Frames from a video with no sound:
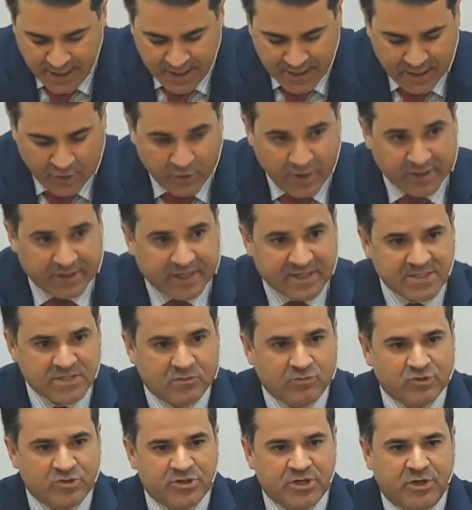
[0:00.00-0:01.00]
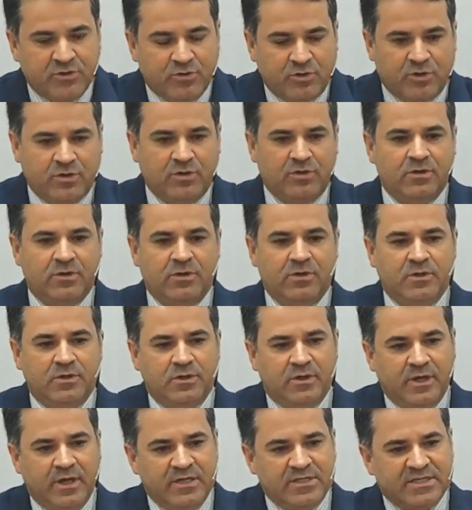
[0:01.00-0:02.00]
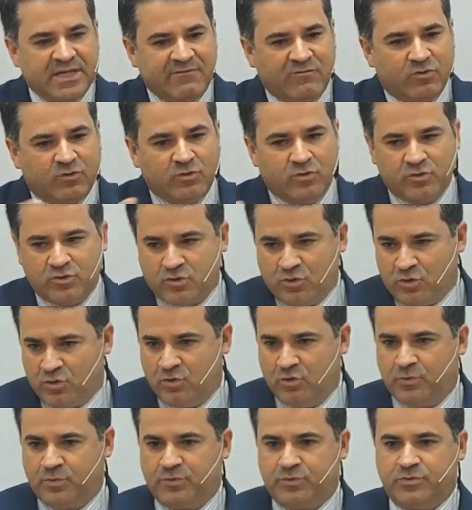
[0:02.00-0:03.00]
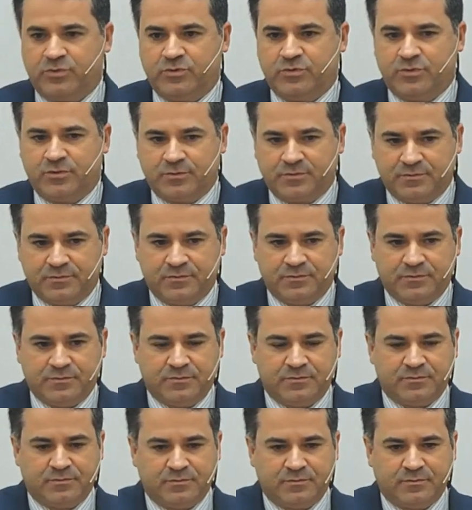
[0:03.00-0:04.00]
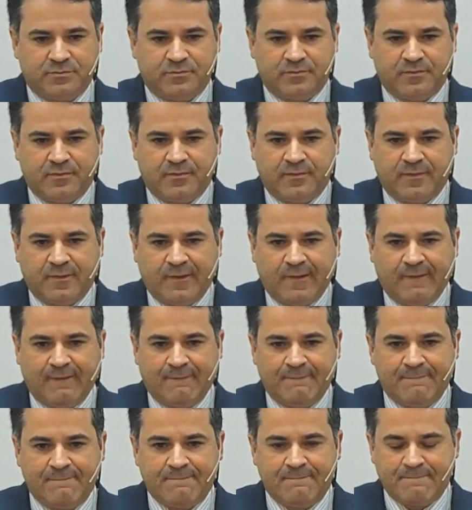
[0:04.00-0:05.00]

Jesus was trying to implement what was spiritually, because they were all corrupted.